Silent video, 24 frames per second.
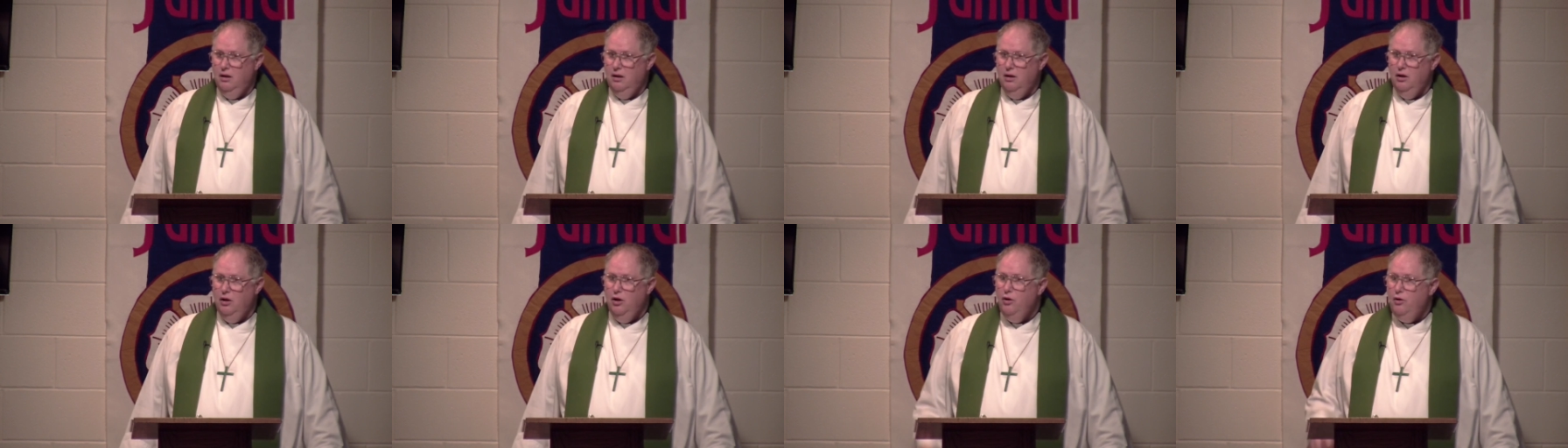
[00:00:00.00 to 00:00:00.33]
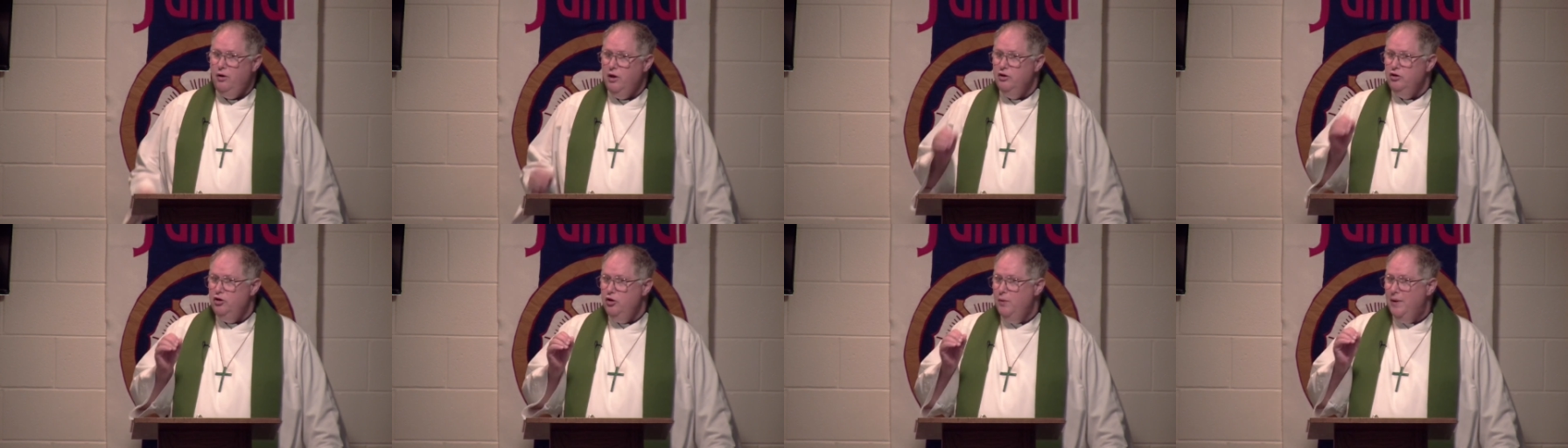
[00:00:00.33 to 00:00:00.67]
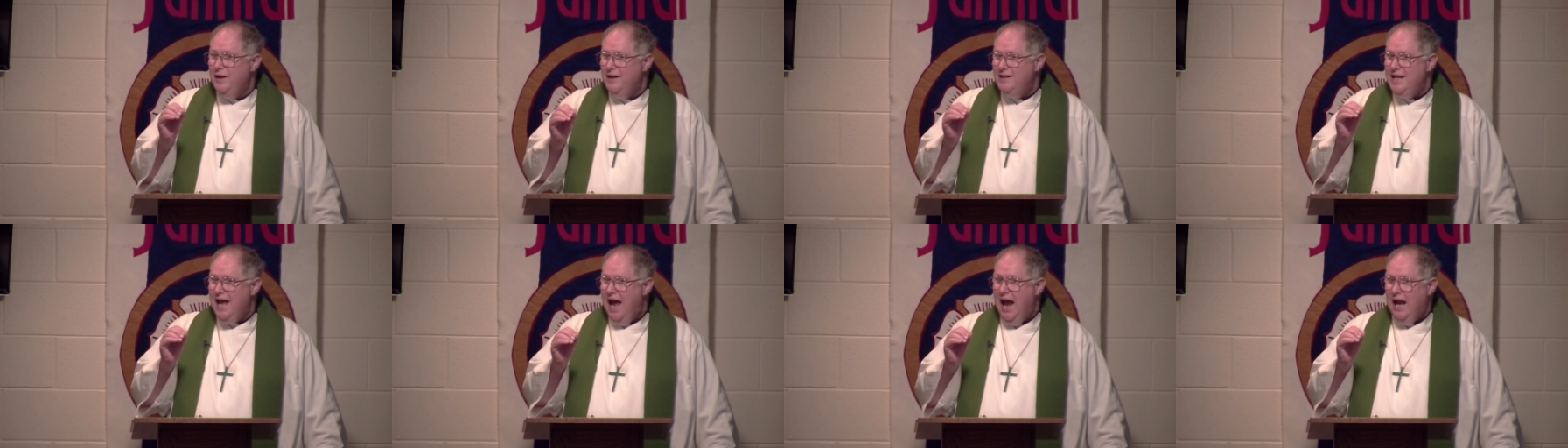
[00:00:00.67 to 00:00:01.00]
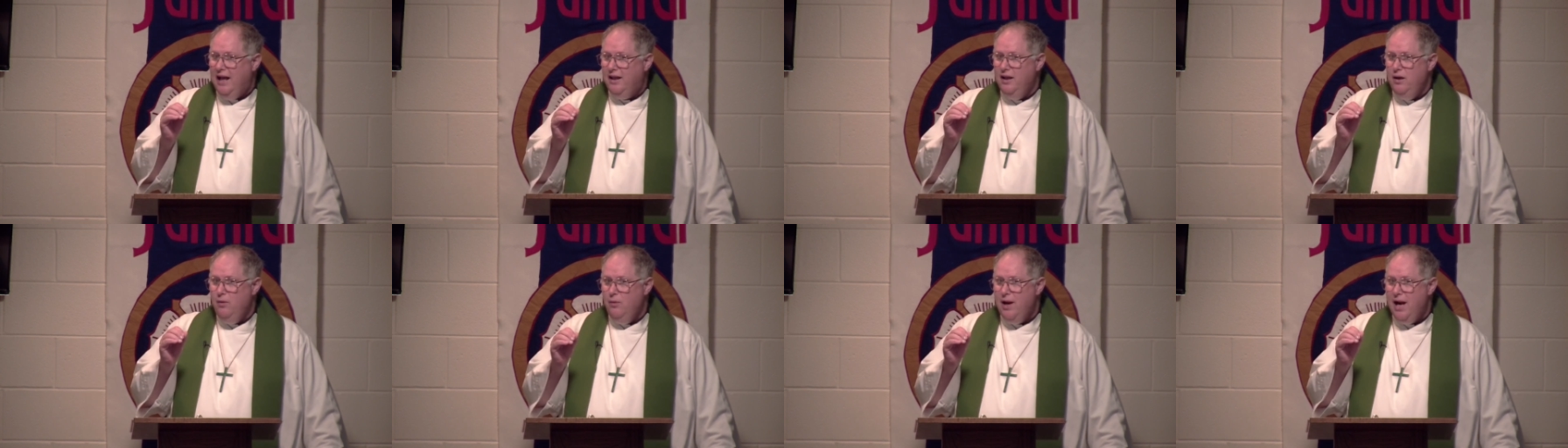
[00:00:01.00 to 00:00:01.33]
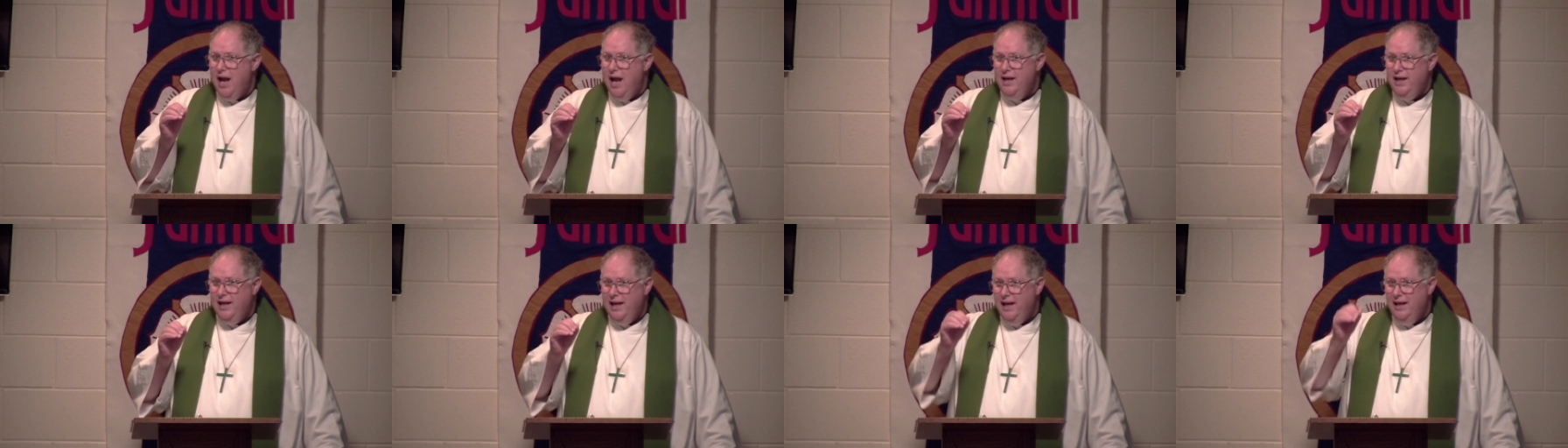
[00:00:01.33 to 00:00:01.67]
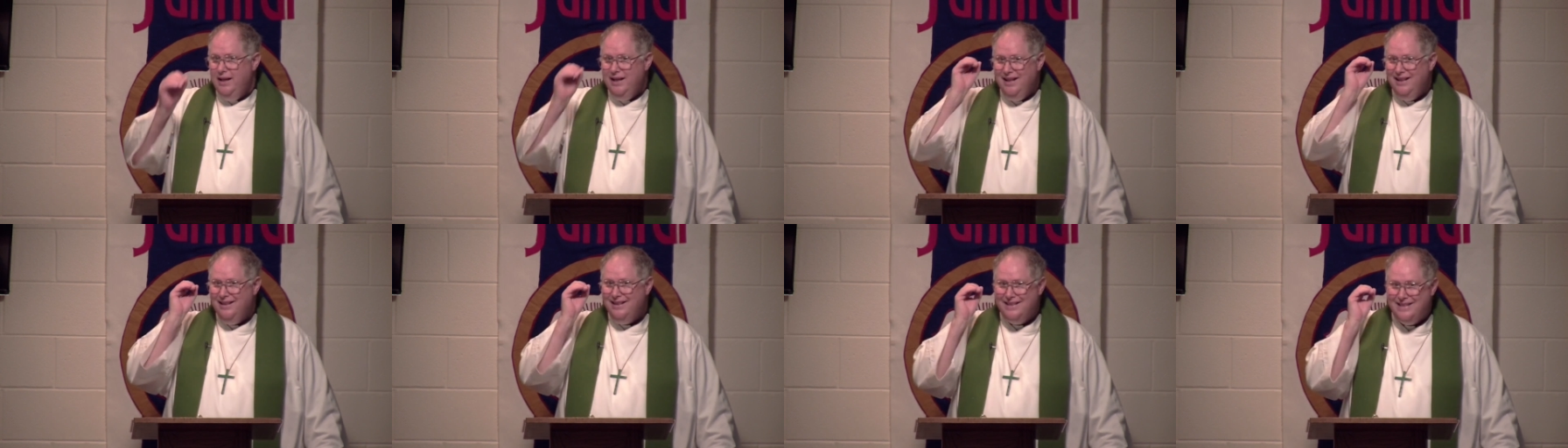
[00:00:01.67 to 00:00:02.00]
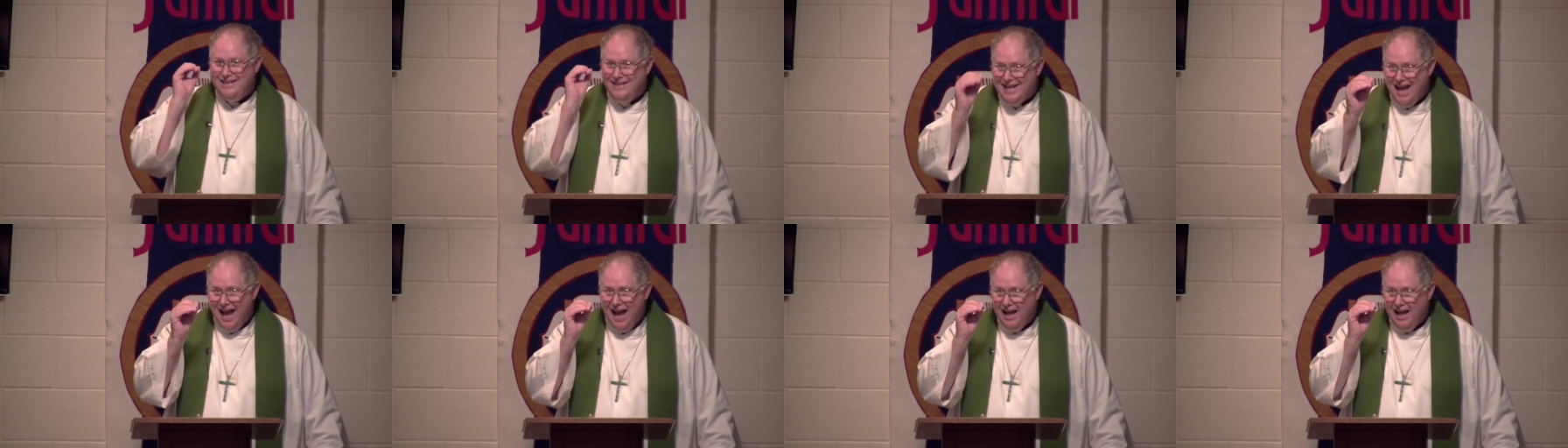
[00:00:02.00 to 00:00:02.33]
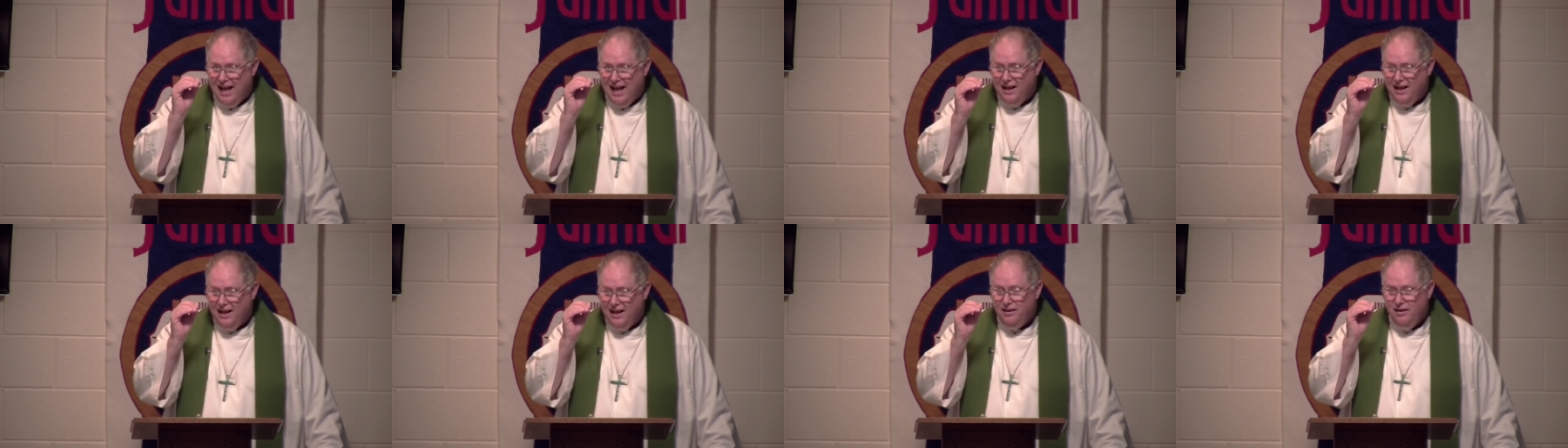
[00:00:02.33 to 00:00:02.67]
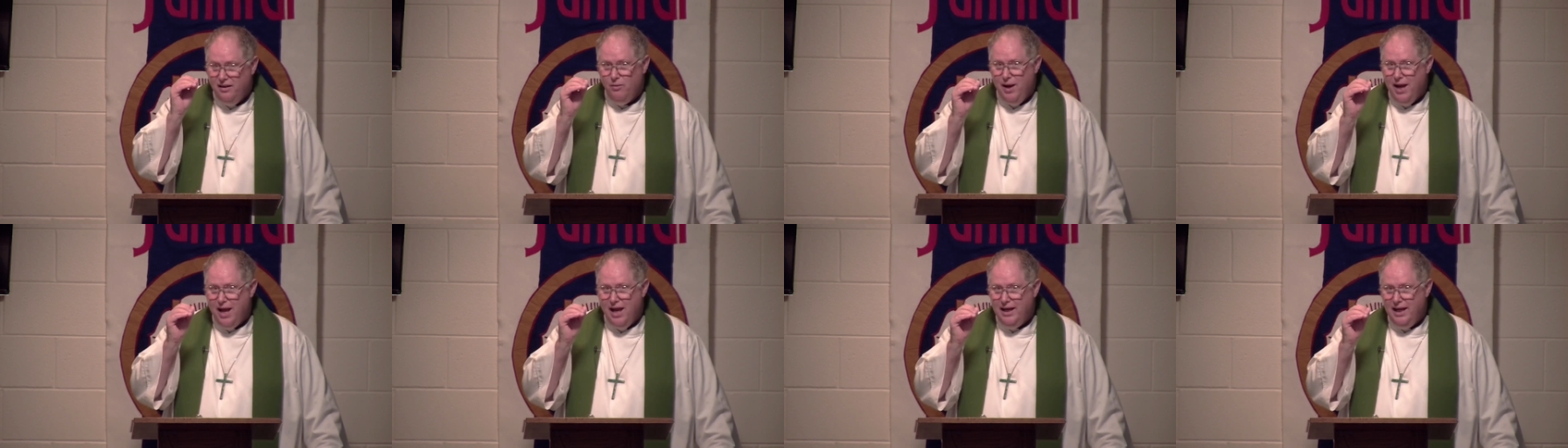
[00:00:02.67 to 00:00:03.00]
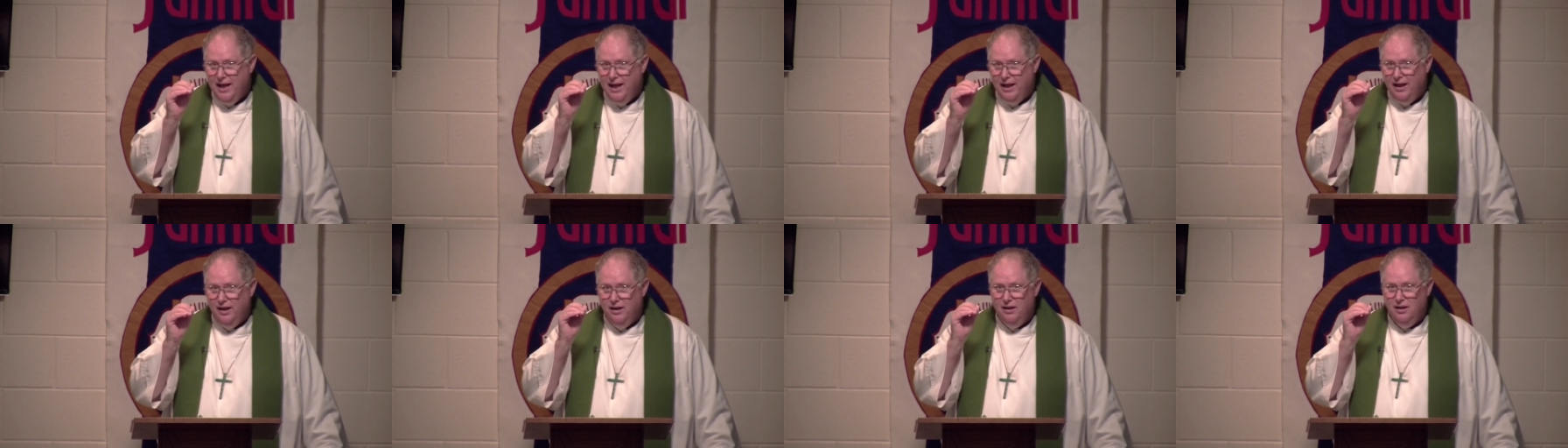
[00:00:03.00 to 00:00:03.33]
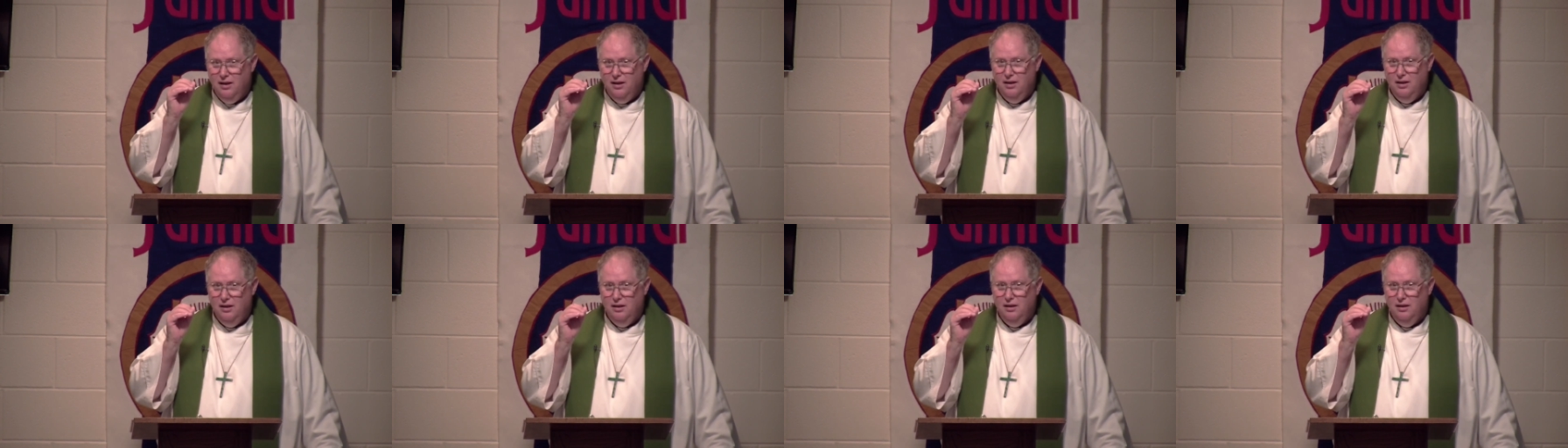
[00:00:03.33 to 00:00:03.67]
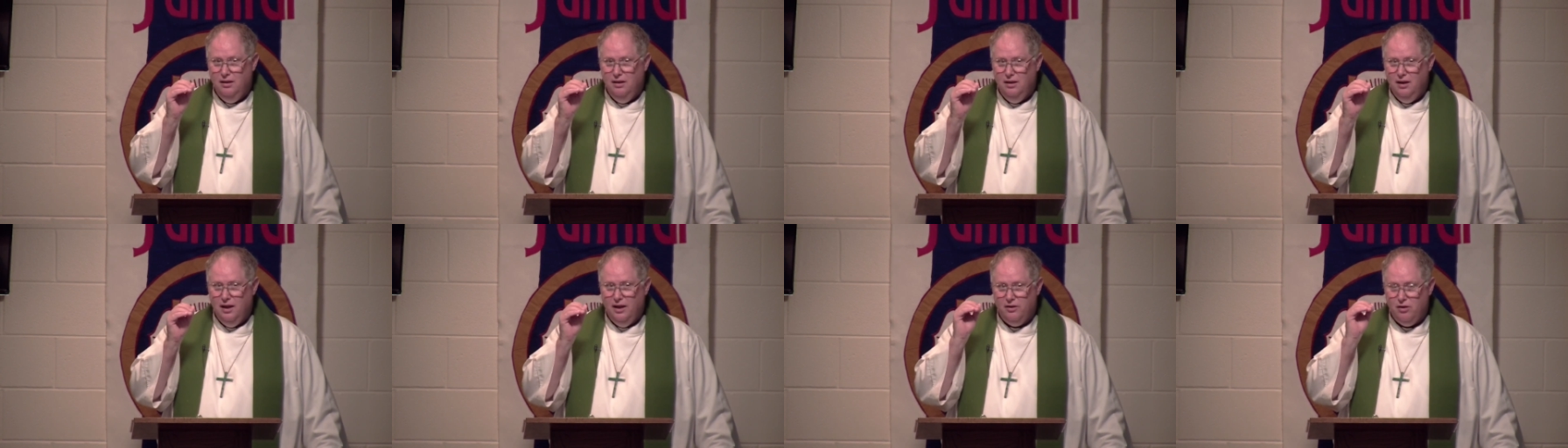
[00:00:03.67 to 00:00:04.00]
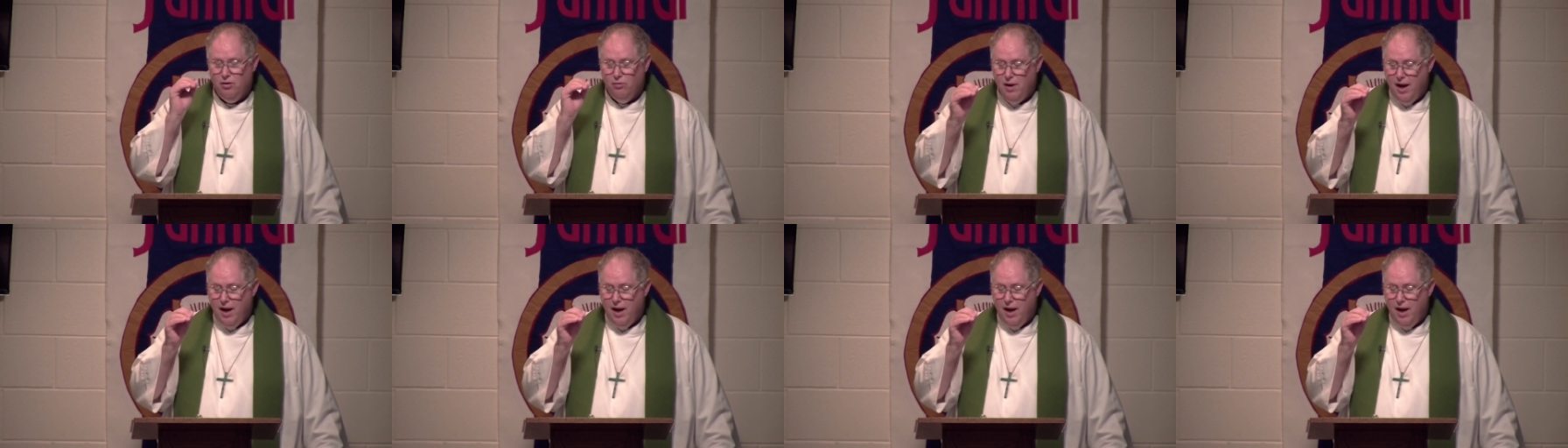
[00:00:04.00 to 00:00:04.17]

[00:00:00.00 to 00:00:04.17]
Who can do exactly what I need, exactly the way I need it, at the